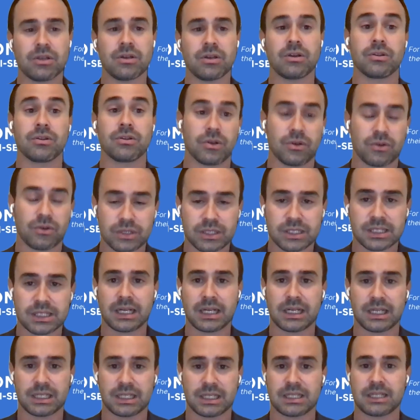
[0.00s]
The good
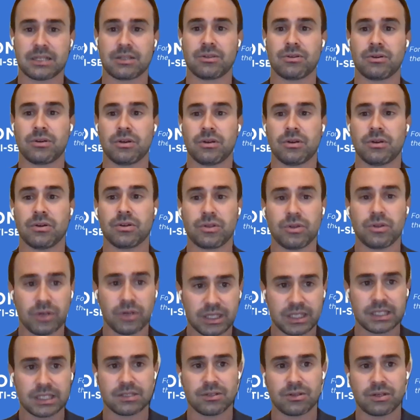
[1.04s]
side is that the
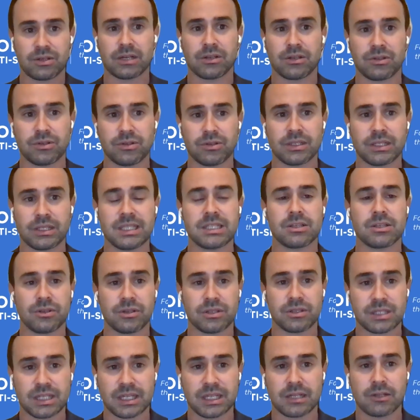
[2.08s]
authorities, local authorities,
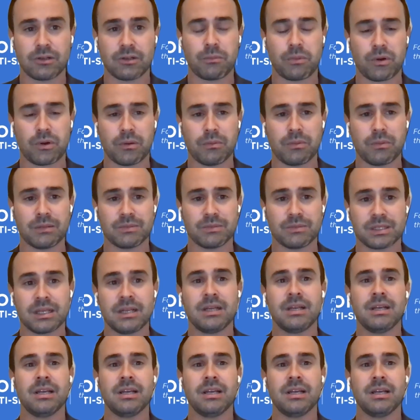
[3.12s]
understand the problems.